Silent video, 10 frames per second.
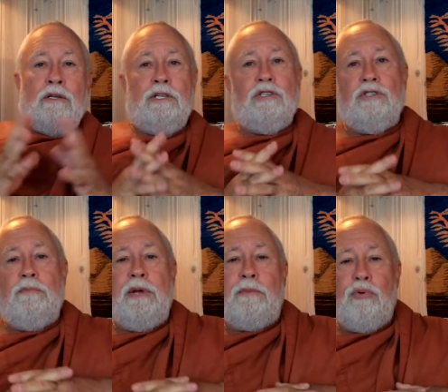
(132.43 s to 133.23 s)
This is
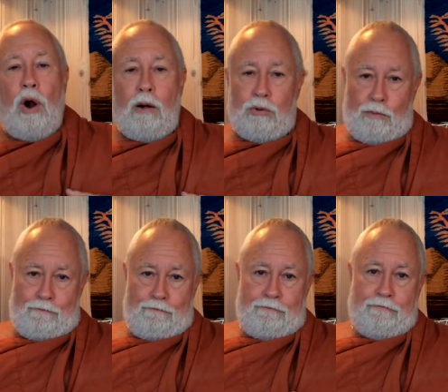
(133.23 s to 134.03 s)
a big problem.
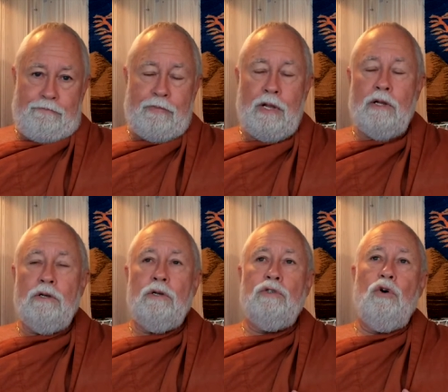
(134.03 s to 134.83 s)

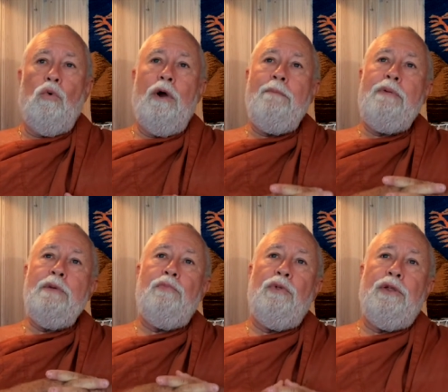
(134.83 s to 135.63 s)
So when
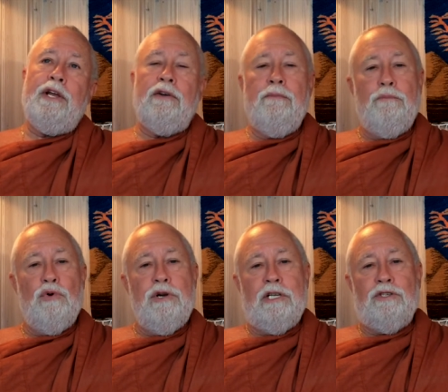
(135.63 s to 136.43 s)
people think of
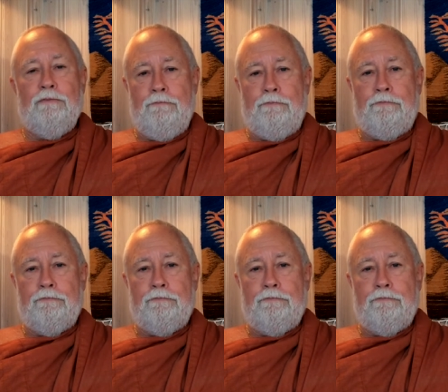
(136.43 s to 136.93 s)
Buddhism,